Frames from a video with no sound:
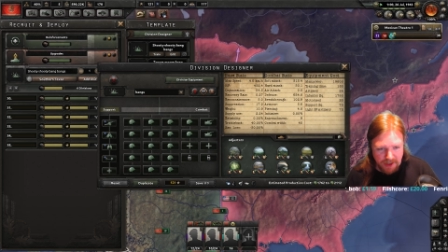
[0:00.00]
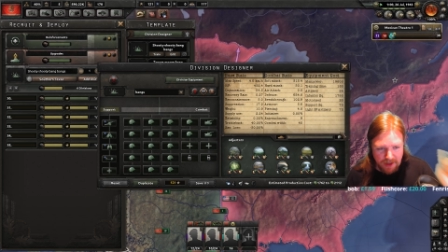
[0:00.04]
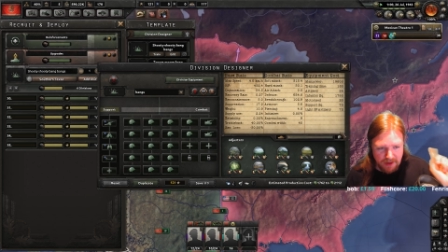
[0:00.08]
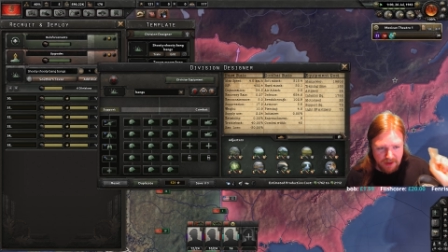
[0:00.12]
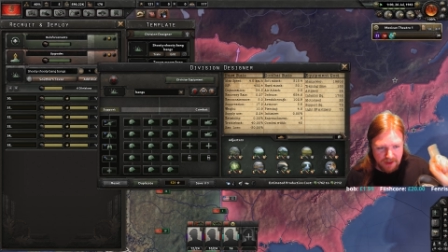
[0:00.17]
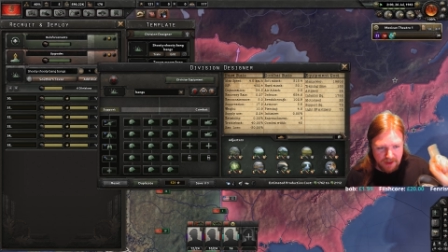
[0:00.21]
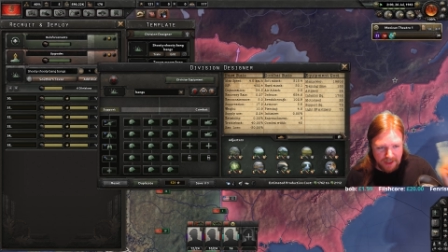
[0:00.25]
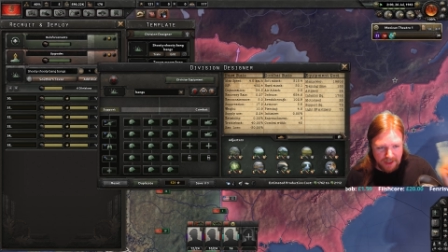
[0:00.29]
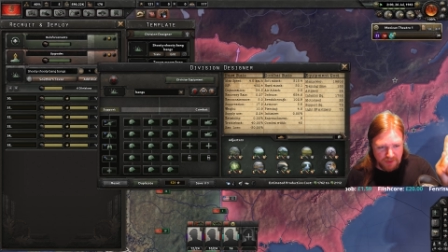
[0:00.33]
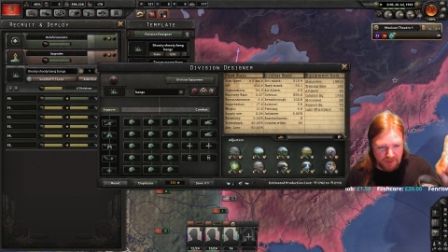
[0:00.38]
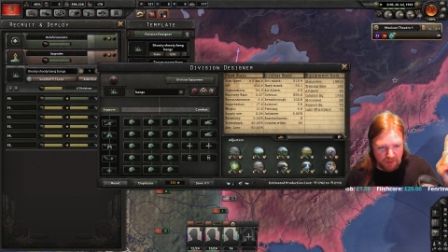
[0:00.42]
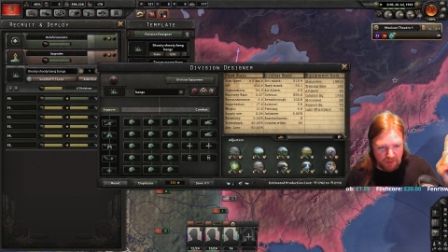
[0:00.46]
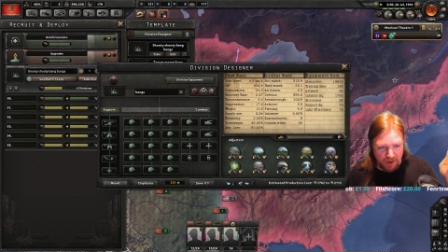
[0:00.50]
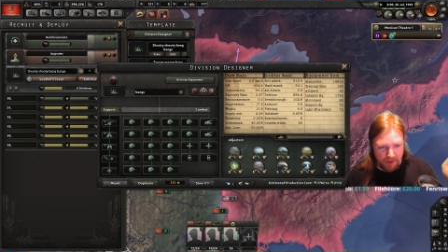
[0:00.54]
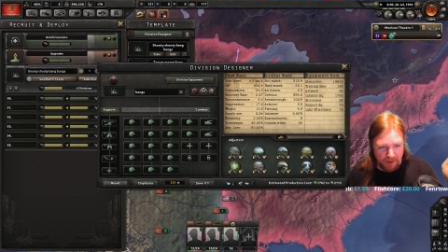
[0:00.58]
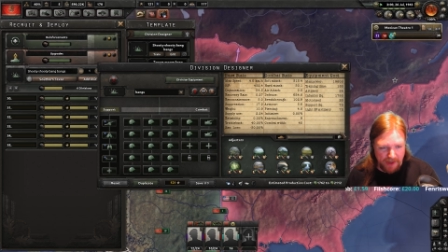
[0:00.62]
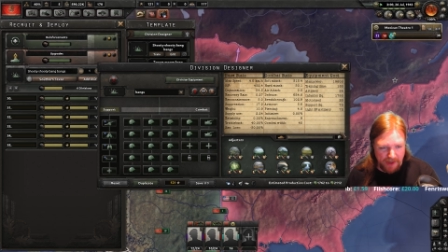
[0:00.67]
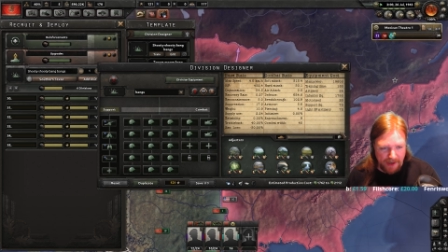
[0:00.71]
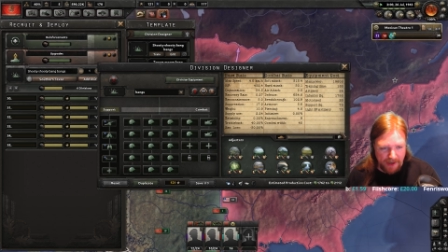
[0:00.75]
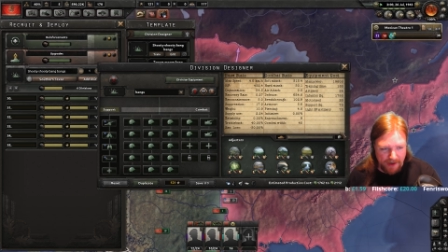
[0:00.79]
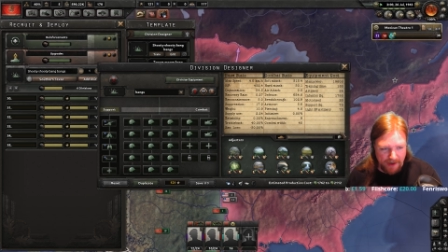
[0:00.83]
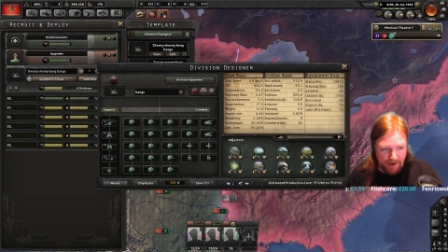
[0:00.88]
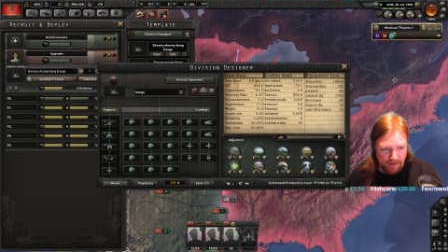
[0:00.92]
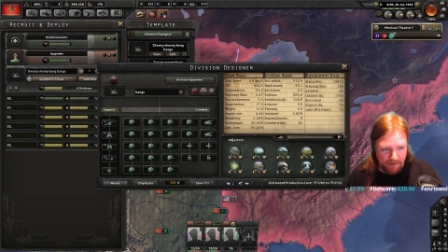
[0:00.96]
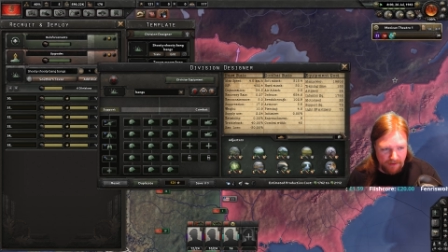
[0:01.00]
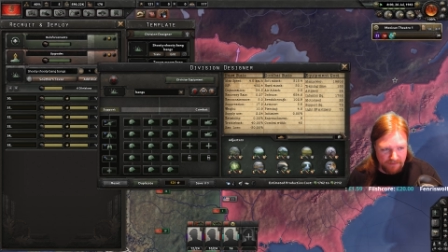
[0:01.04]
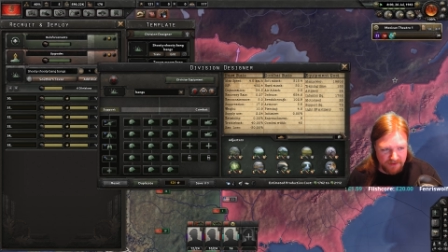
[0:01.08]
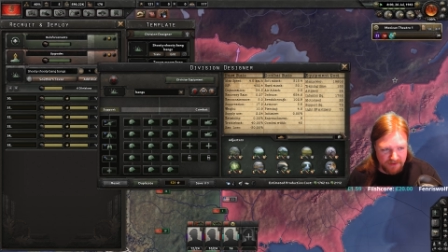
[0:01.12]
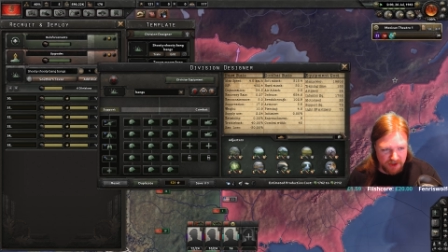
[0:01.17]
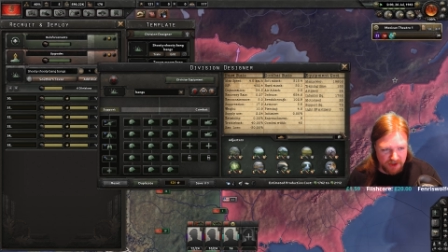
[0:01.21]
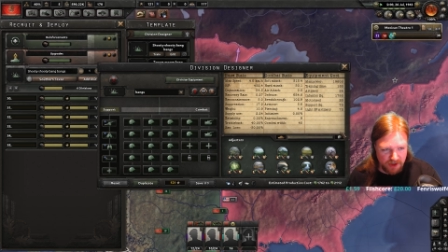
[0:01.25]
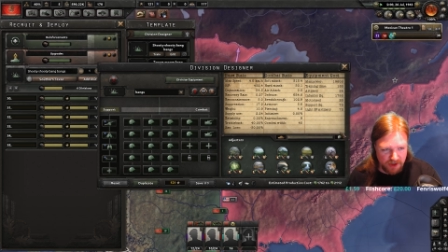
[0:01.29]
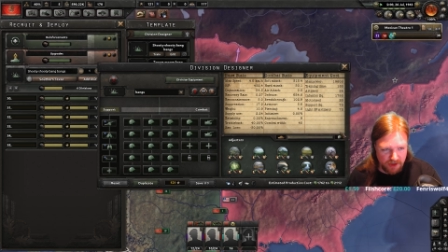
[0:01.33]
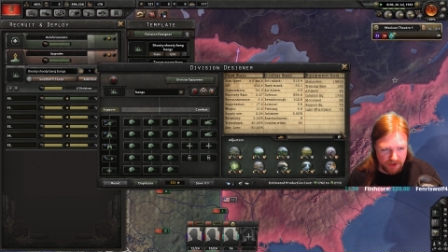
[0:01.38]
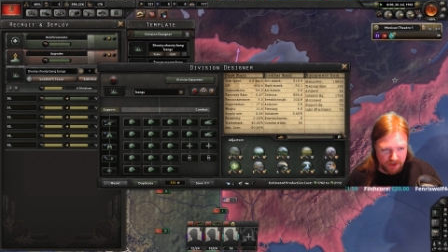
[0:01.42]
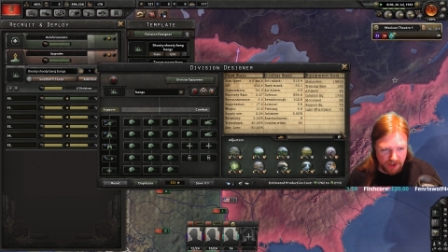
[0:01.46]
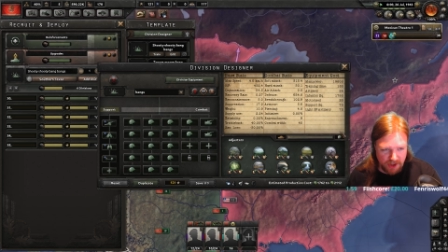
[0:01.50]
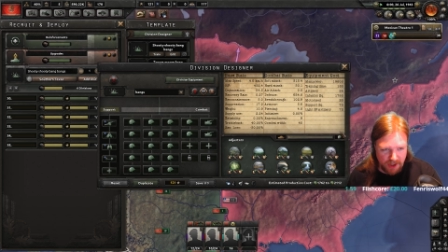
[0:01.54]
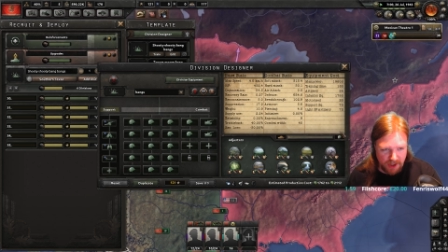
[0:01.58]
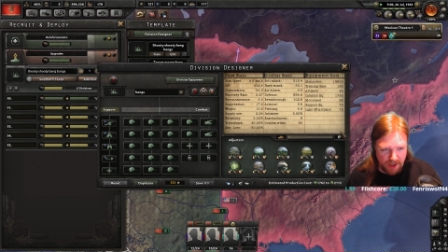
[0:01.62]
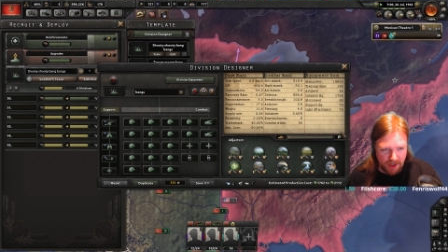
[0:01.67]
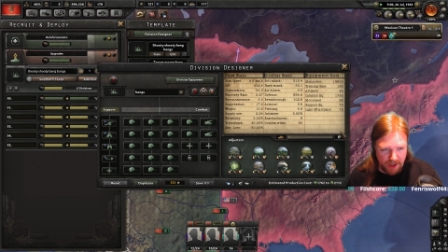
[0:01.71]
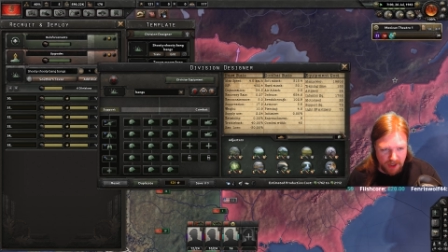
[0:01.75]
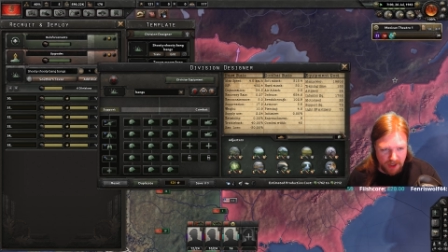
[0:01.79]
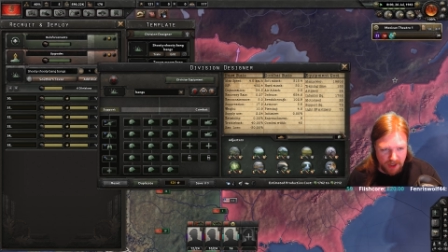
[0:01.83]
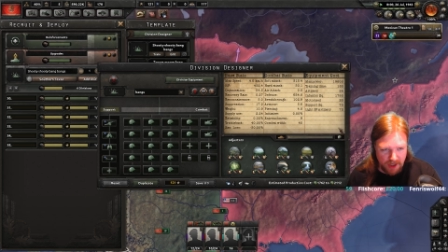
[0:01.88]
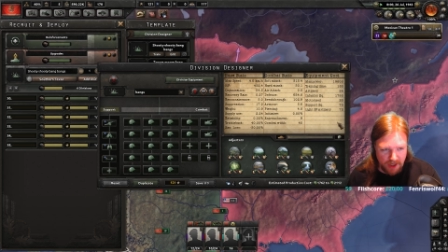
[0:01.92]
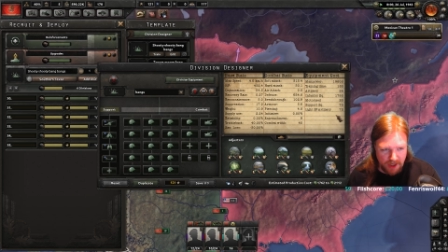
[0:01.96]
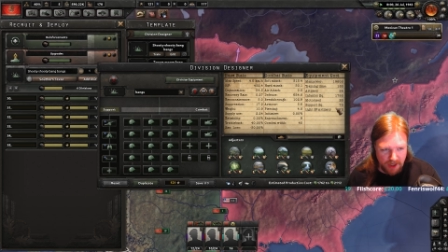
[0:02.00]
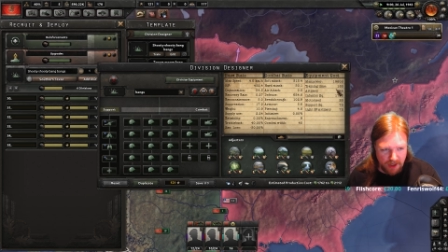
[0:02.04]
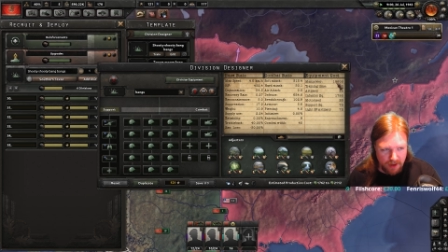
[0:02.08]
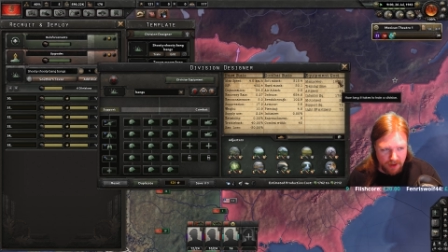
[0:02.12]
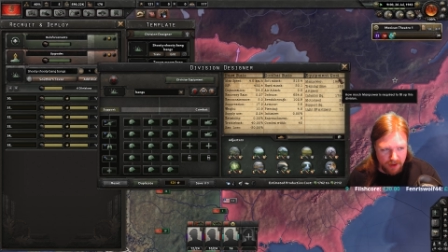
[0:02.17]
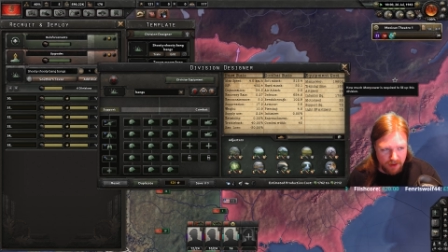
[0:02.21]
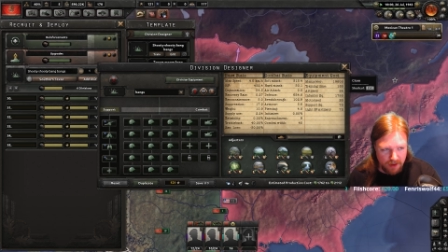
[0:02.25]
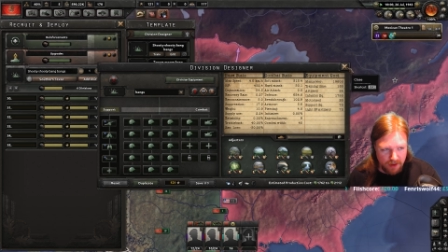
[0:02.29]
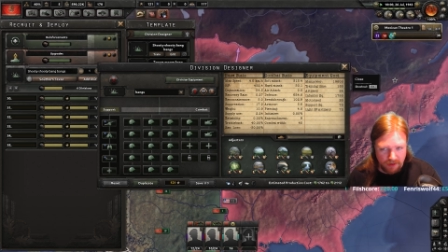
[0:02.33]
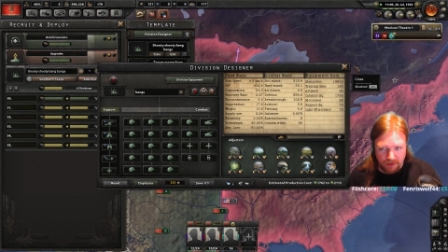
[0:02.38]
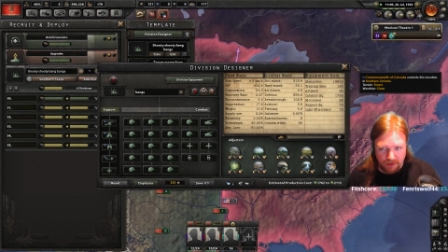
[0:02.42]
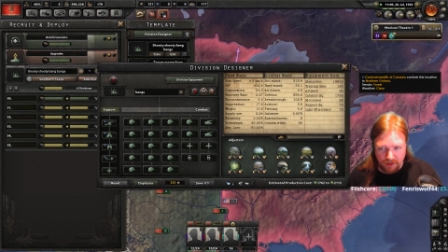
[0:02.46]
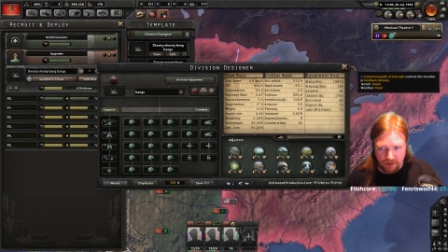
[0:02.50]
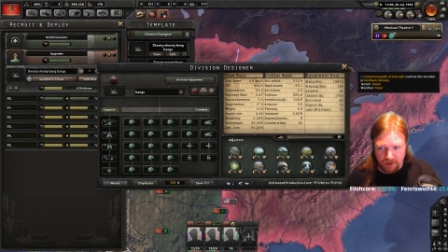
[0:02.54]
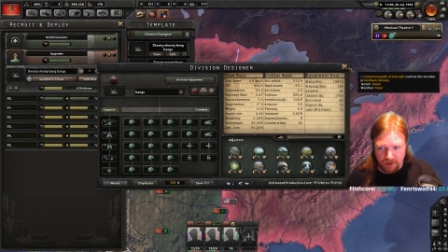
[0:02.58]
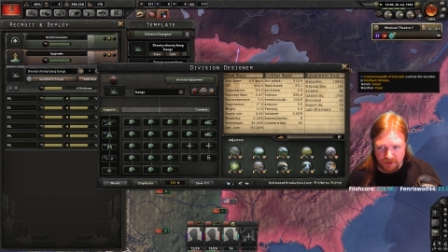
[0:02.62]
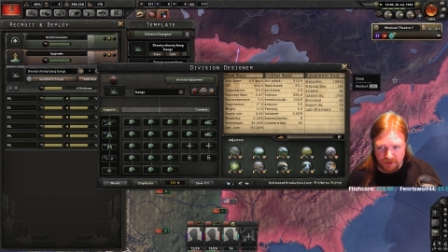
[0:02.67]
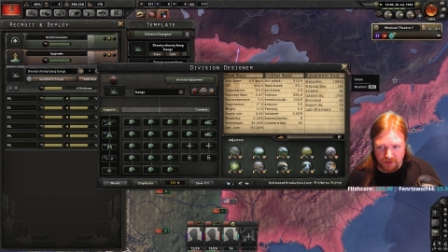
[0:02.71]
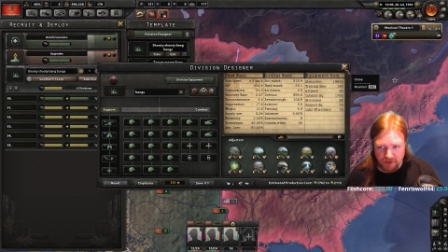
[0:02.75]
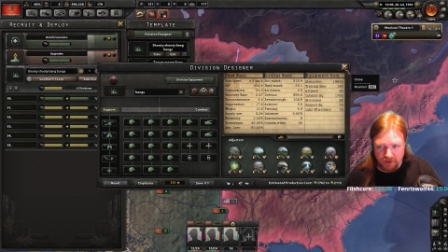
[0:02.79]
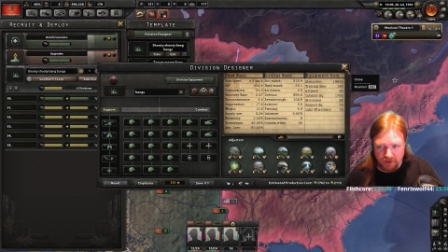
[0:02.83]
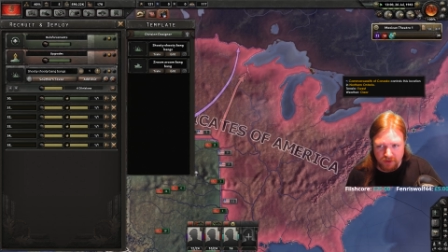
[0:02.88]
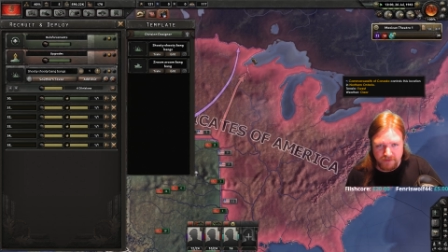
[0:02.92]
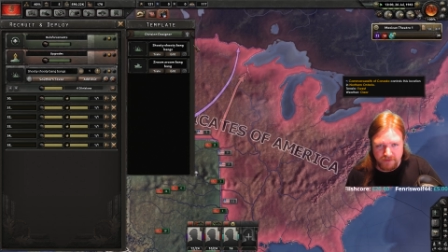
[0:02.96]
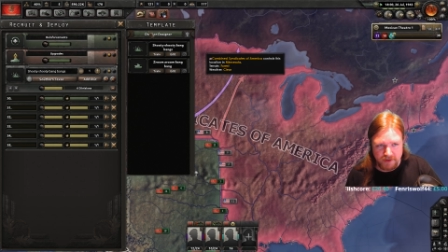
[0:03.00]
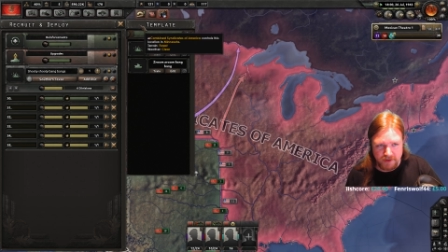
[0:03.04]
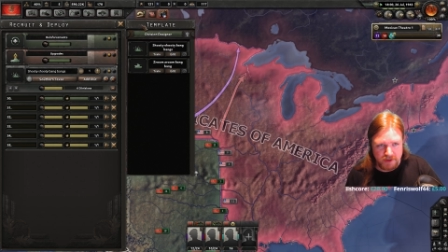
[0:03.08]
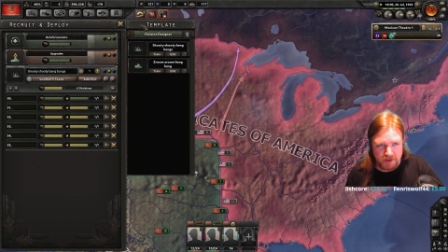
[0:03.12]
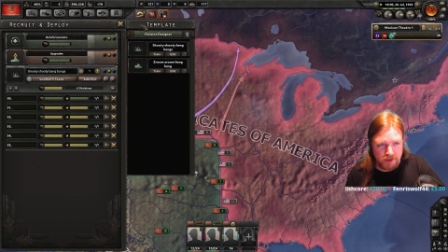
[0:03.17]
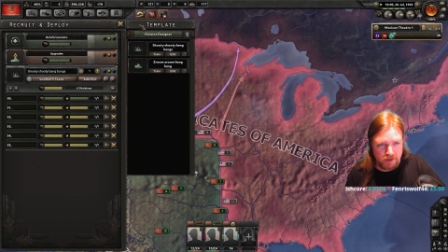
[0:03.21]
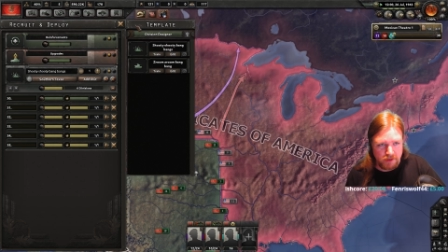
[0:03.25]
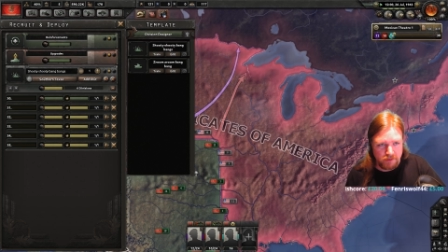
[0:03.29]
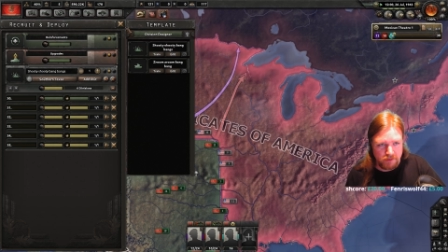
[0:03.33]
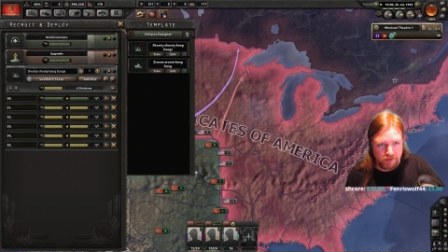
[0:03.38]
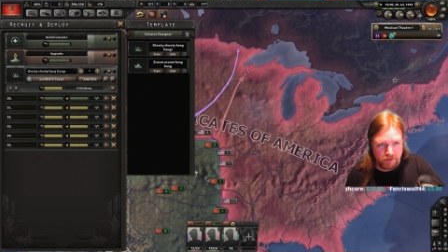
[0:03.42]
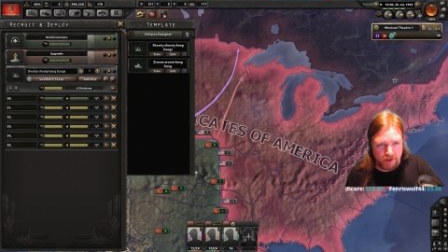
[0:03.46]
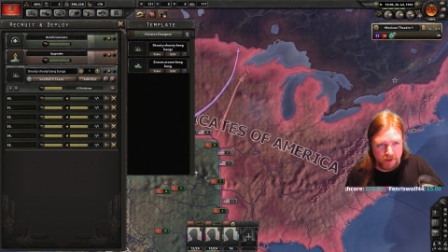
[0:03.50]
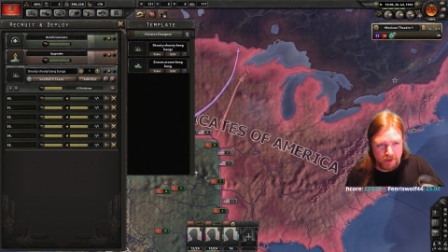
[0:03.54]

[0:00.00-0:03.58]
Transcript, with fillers: That's why we have such a glut of artillery.